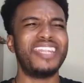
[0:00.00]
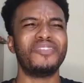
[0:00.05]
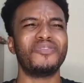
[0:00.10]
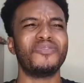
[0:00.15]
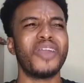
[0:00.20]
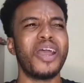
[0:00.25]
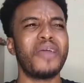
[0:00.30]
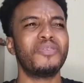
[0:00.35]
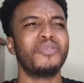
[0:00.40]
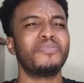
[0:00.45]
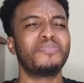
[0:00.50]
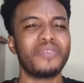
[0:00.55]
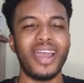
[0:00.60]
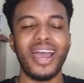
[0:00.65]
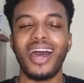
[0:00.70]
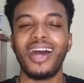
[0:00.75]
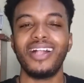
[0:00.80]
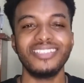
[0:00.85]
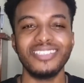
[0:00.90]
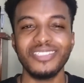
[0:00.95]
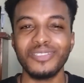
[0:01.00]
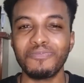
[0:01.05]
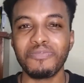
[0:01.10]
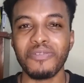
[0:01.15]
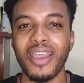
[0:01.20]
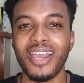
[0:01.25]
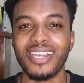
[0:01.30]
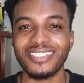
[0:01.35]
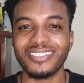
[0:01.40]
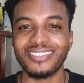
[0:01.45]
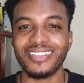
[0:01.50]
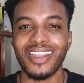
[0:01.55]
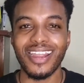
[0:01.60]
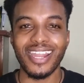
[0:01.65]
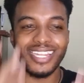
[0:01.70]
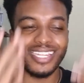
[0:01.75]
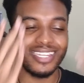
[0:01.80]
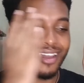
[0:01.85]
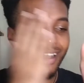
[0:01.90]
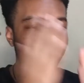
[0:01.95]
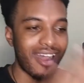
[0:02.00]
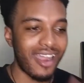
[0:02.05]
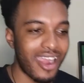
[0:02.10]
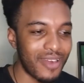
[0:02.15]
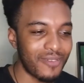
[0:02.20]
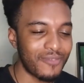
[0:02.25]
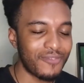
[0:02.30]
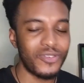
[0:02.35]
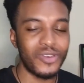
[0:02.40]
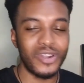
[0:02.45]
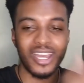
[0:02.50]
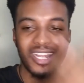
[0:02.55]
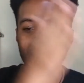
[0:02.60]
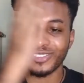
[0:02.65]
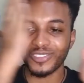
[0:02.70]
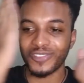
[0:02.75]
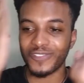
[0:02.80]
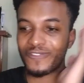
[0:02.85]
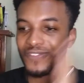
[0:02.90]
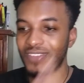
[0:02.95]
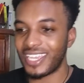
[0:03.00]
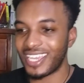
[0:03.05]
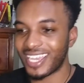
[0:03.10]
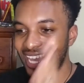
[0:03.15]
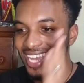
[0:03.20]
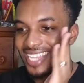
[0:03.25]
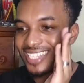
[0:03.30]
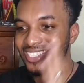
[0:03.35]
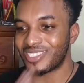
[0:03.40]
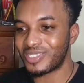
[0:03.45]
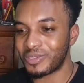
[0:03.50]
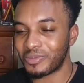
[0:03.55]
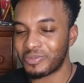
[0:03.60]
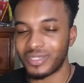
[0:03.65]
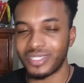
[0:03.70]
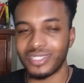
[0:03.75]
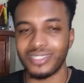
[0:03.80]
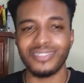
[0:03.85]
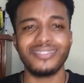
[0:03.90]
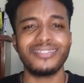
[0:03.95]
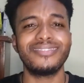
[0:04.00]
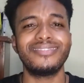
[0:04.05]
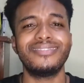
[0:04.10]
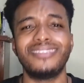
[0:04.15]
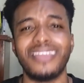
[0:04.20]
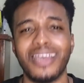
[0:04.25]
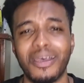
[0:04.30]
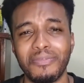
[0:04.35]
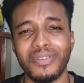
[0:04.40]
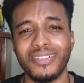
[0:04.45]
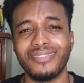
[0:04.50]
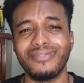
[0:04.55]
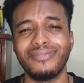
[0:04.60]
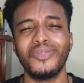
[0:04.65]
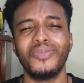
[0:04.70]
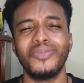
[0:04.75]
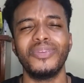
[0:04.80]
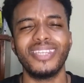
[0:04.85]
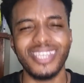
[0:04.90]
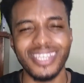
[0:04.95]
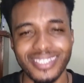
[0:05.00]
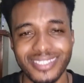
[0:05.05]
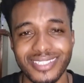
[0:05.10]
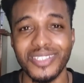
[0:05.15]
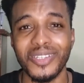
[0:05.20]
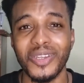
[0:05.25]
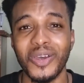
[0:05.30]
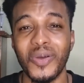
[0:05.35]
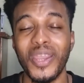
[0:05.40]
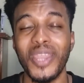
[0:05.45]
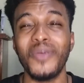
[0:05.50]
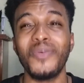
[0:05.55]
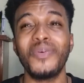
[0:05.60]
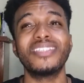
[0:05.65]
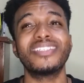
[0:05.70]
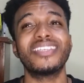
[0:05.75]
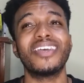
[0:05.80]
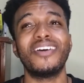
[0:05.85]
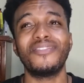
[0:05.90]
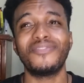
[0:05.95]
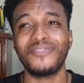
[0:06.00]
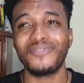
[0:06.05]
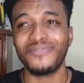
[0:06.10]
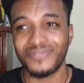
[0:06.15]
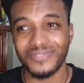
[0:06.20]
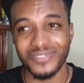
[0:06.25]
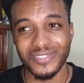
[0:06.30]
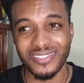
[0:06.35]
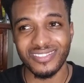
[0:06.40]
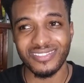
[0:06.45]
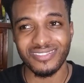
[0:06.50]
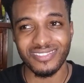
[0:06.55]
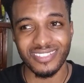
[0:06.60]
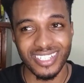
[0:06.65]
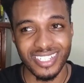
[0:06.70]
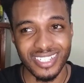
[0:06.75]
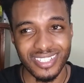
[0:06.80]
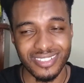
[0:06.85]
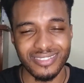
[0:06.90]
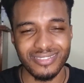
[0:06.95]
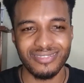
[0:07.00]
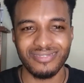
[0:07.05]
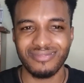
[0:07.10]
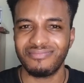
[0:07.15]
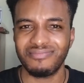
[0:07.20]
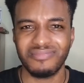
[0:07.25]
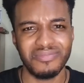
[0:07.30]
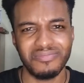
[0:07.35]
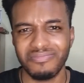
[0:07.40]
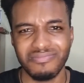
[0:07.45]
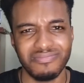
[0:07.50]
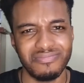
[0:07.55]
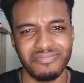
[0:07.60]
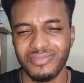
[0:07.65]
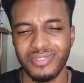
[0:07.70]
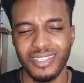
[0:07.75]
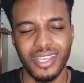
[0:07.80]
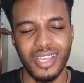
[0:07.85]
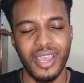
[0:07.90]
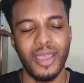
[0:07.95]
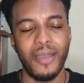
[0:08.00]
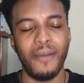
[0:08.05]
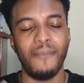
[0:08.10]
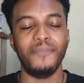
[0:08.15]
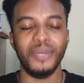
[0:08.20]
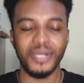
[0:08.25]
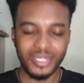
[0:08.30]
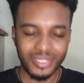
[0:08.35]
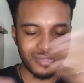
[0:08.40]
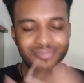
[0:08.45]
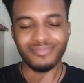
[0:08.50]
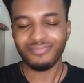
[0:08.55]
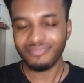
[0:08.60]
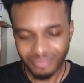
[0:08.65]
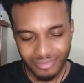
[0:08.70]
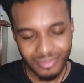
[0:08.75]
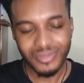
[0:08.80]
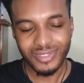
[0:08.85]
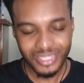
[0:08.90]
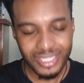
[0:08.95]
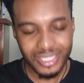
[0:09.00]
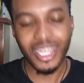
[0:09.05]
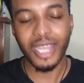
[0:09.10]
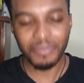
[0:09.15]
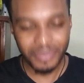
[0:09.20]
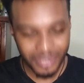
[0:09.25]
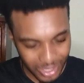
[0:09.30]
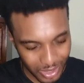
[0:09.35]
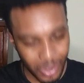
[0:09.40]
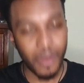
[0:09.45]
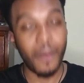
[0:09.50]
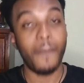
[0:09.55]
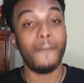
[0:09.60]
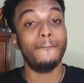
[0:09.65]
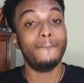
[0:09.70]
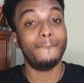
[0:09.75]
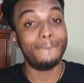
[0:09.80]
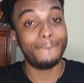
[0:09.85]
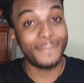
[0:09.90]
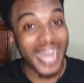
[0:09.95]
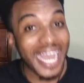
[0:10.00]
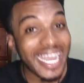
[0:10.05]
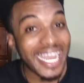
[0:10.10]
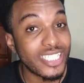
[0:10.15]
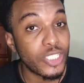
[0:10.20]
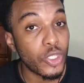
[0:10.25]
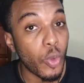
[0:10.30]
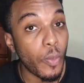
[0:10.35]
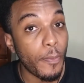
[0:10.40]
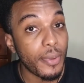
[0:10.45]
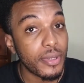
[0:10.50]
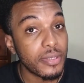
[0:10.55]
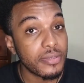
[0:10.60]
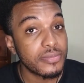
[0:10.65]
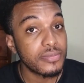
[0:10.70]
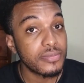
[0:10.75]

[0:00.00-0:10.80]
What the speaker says: And then a robbery prank. All these pranks that are either harmful or just fake and stupid. Stop it. We get it now. It was a fun ride. But stop it now. Pack it up.